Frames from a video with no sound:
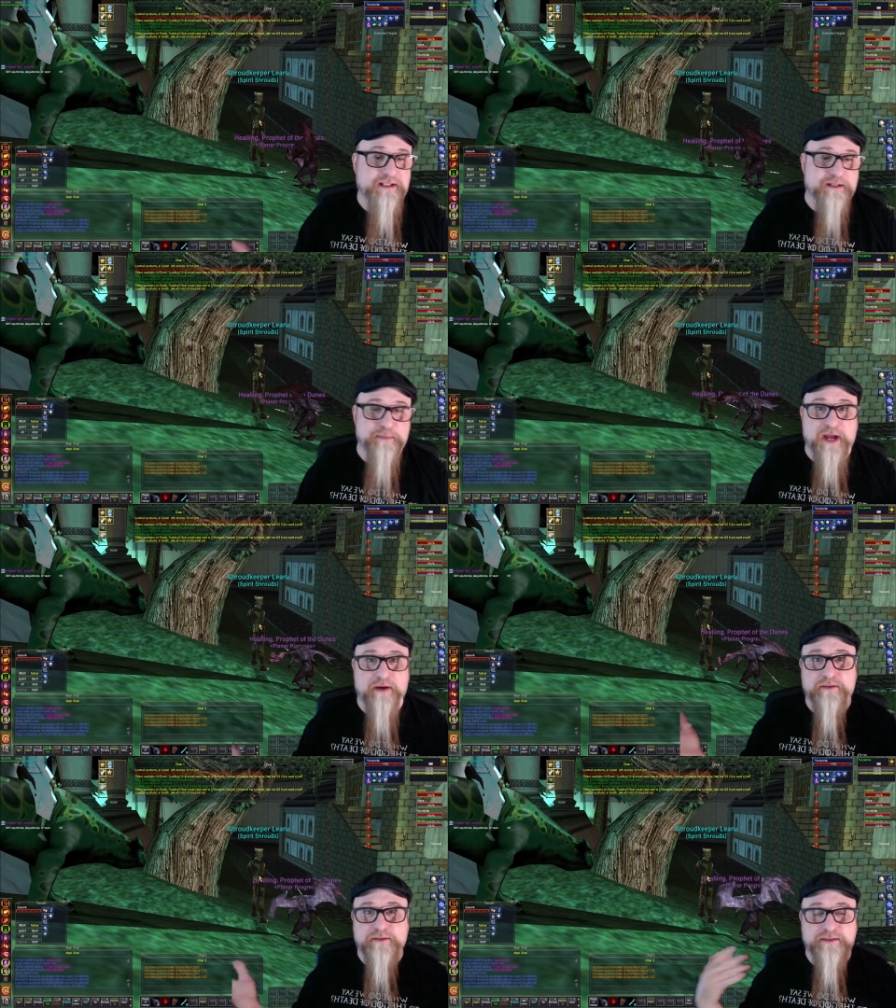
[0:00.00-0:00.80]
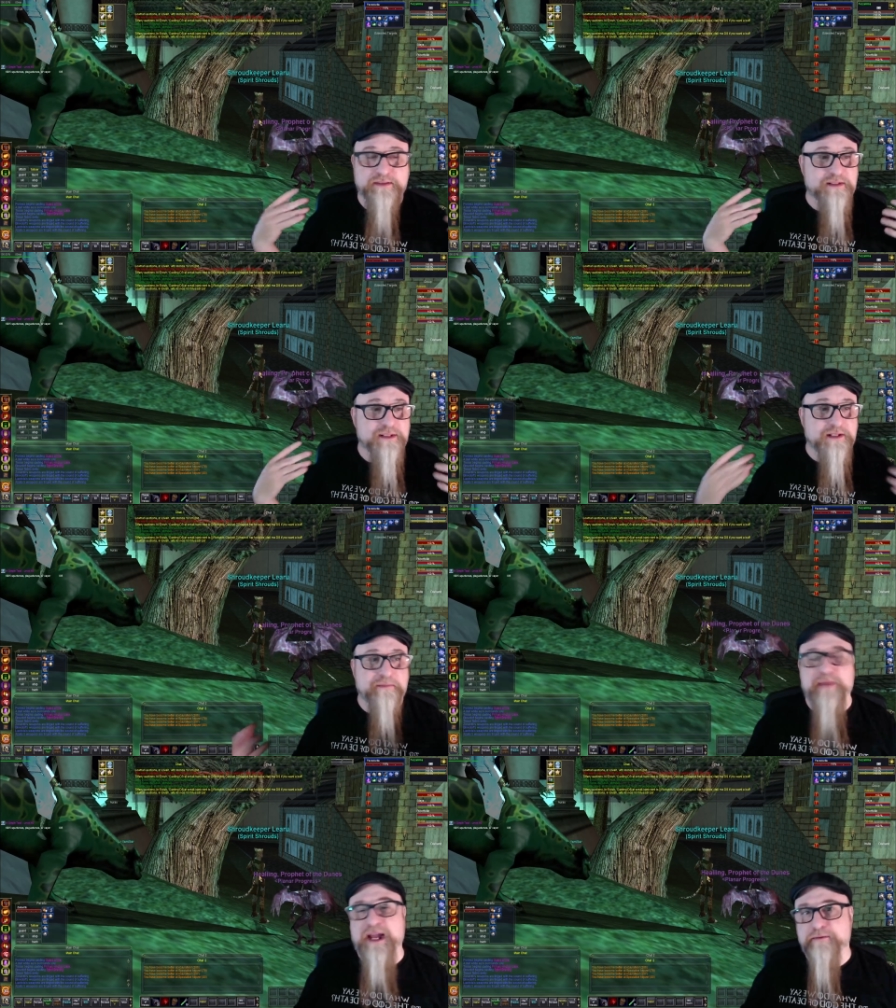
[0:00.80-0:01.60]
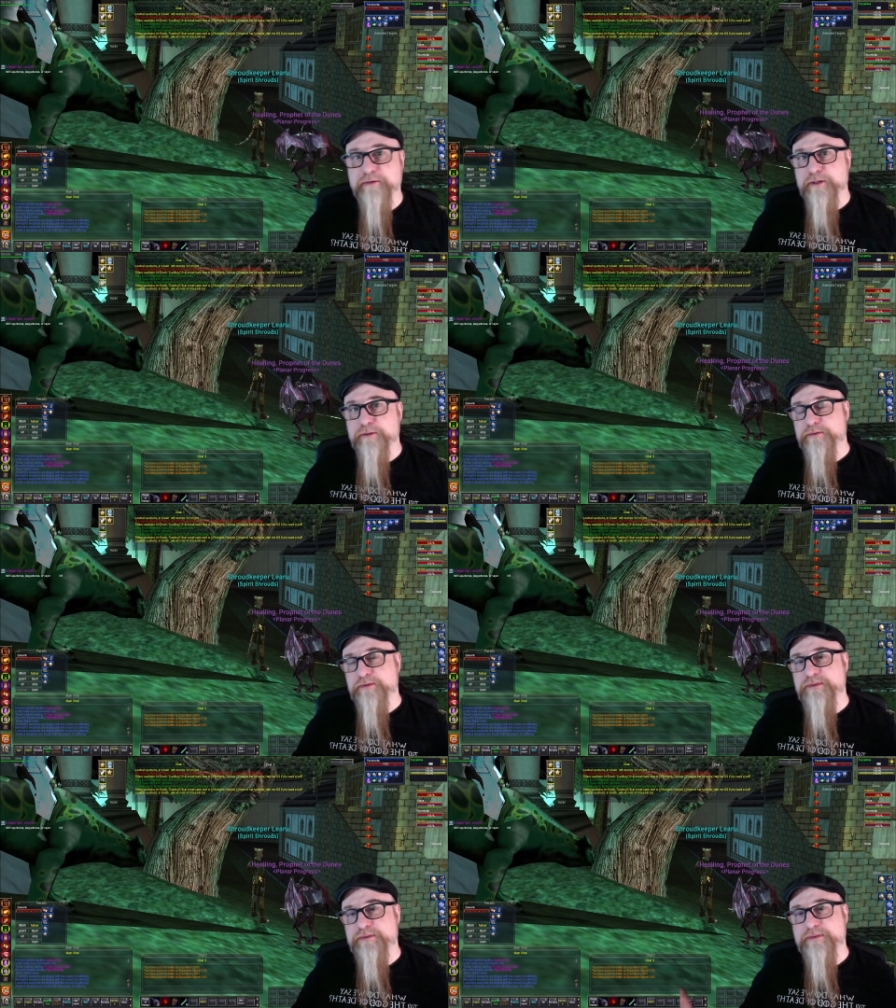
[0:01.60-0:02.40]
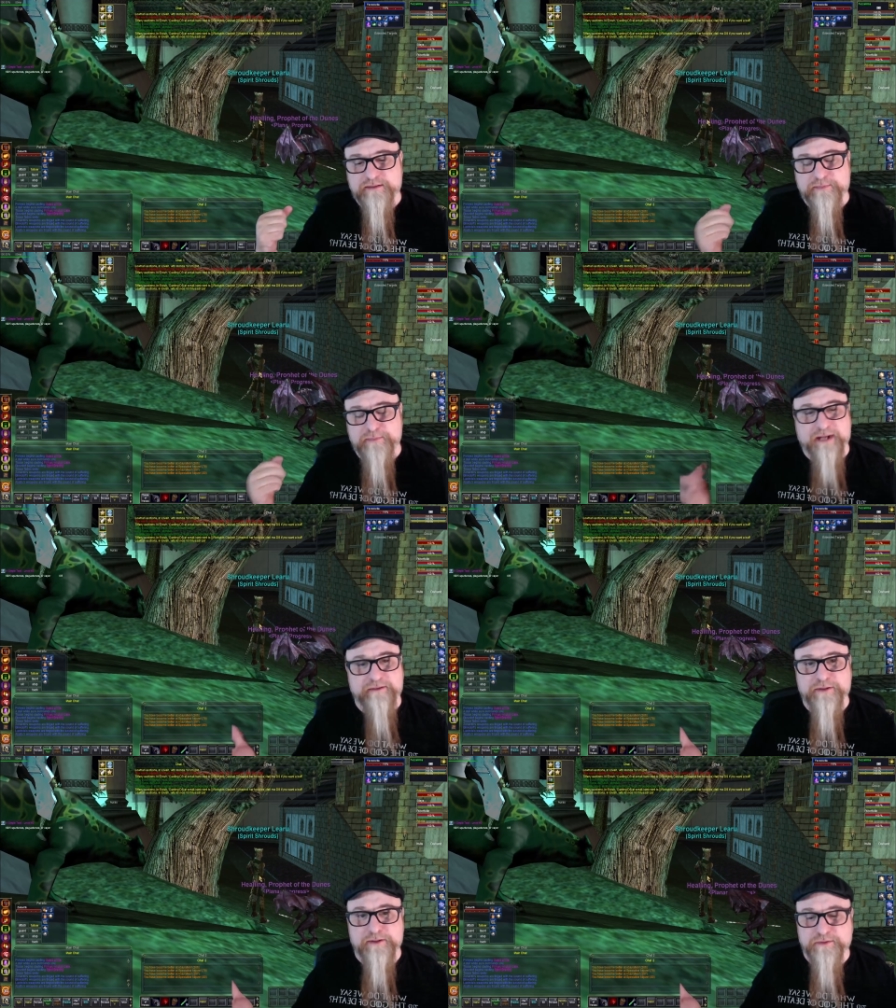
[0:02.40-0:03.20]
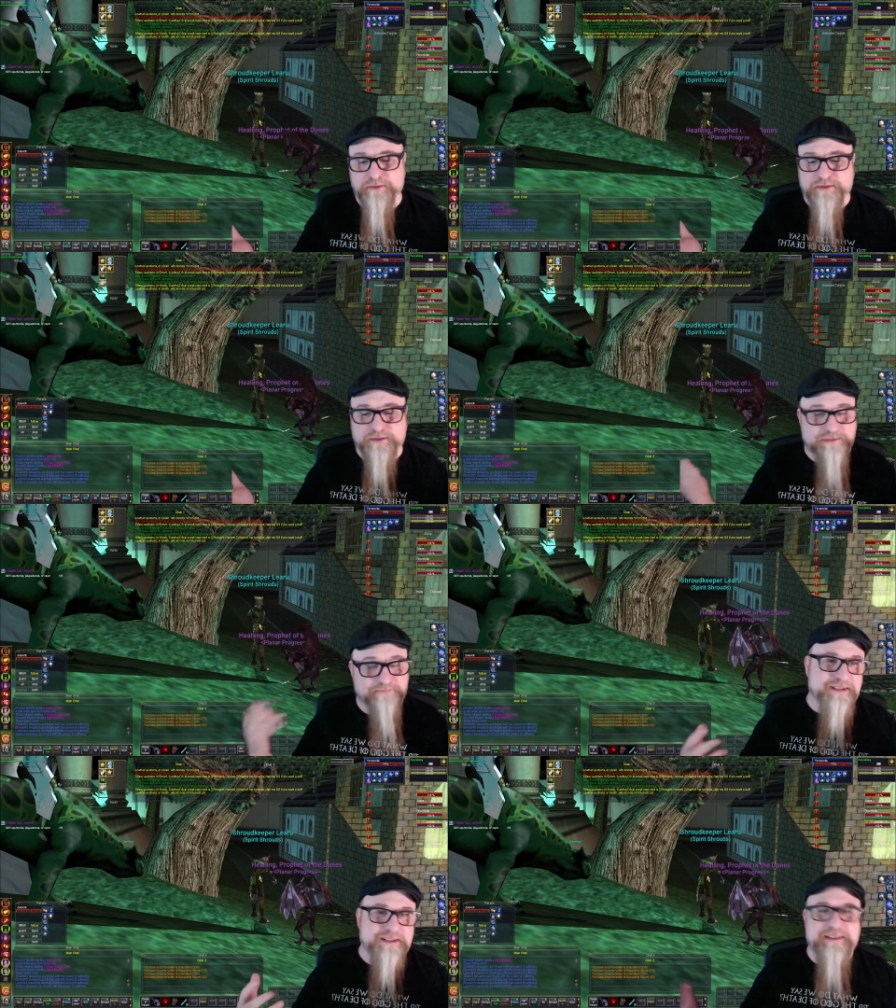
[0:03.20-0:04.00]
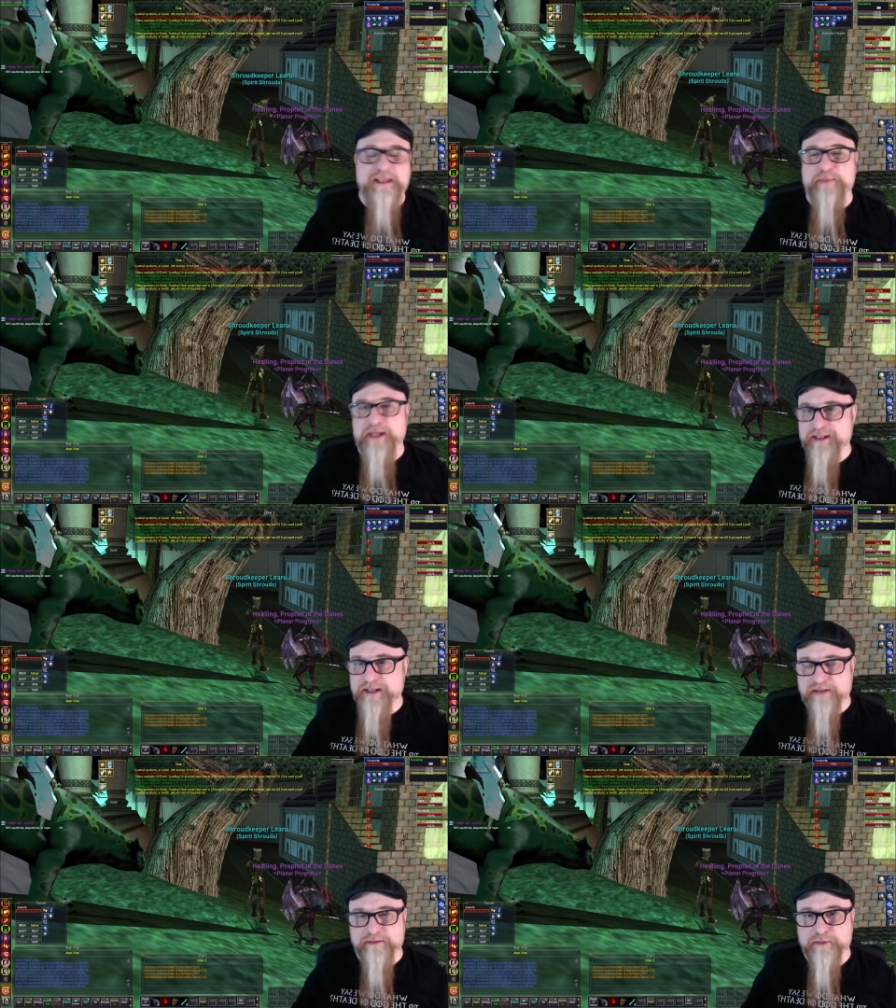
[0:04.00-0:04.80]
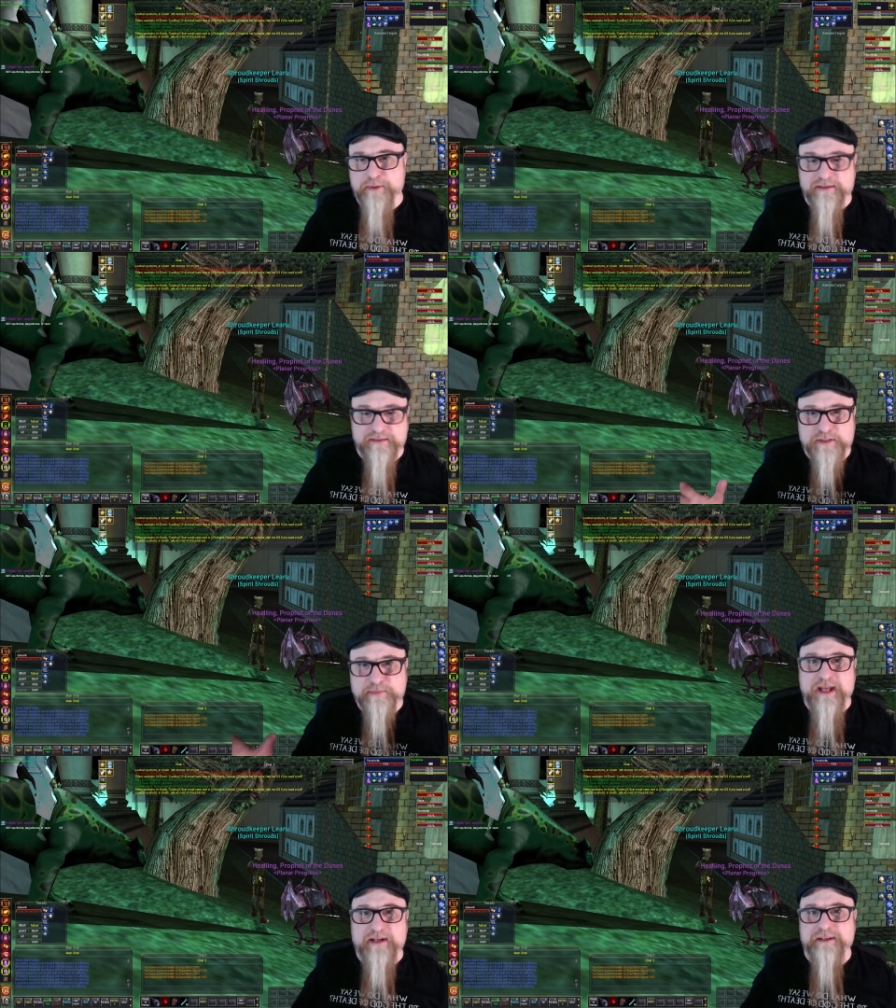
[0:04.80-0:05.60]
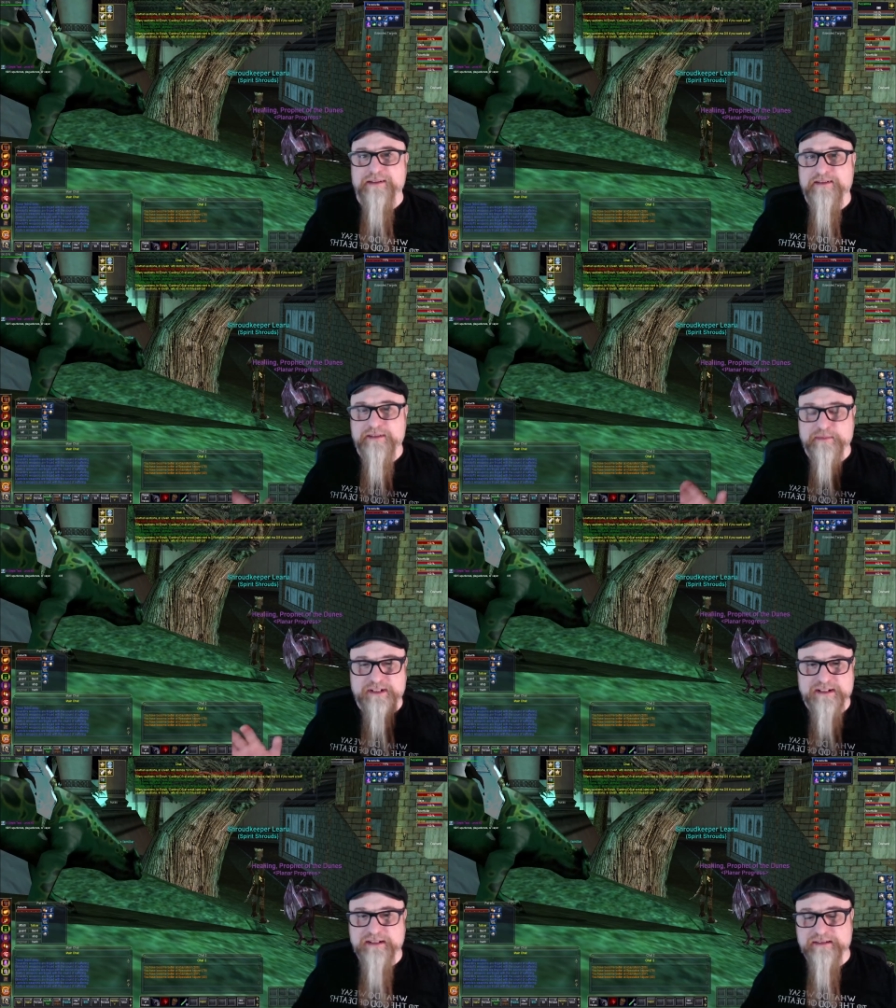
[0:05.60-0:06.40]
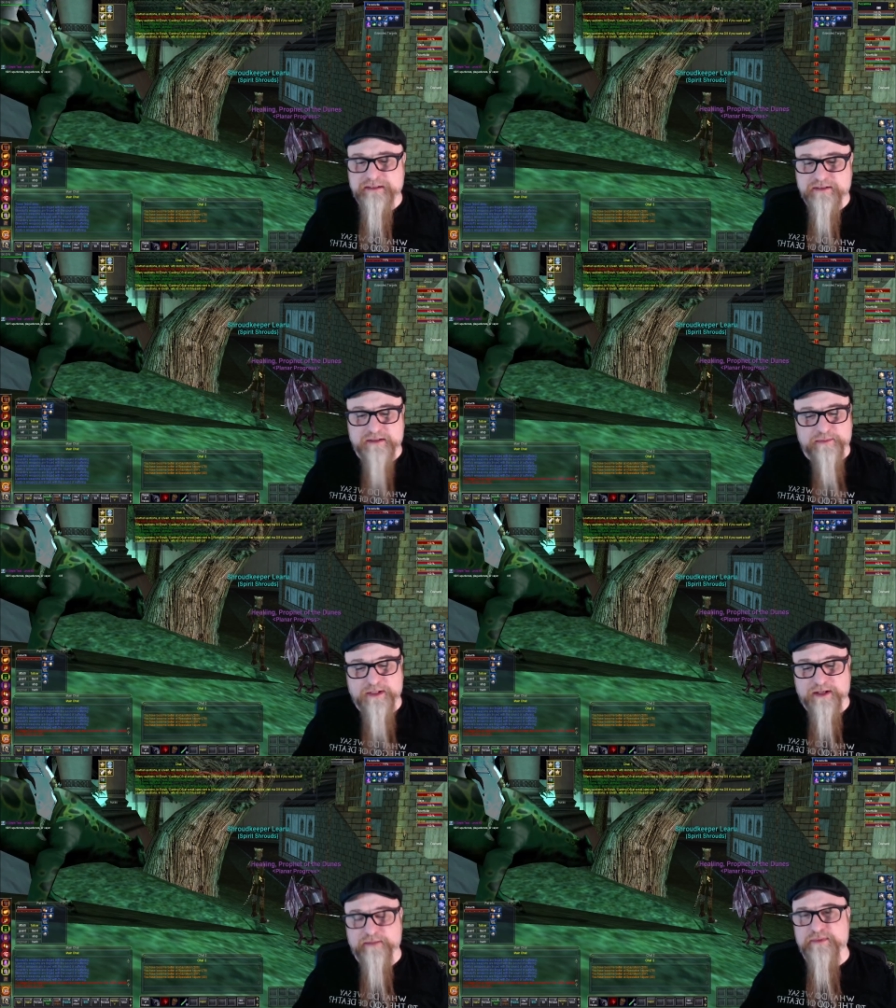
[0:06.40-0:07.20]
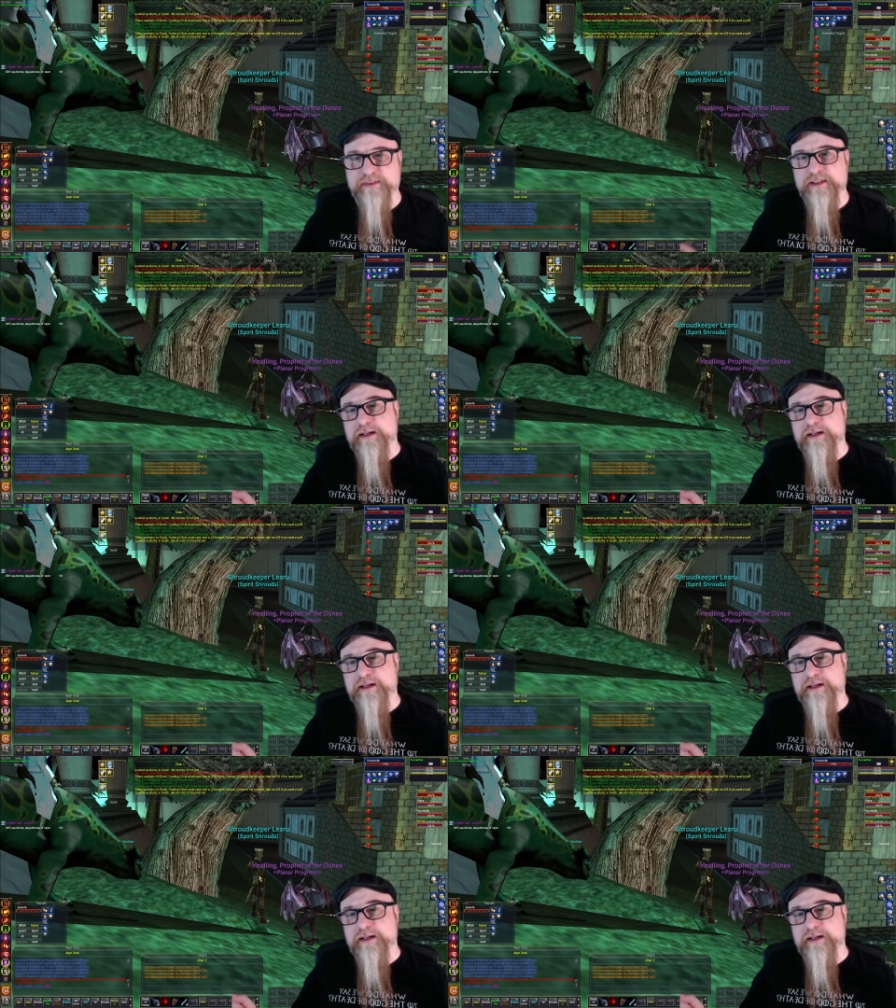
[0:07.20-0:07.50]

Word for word: about macros. Macros, they make EverQuest better, so much easier sometimes.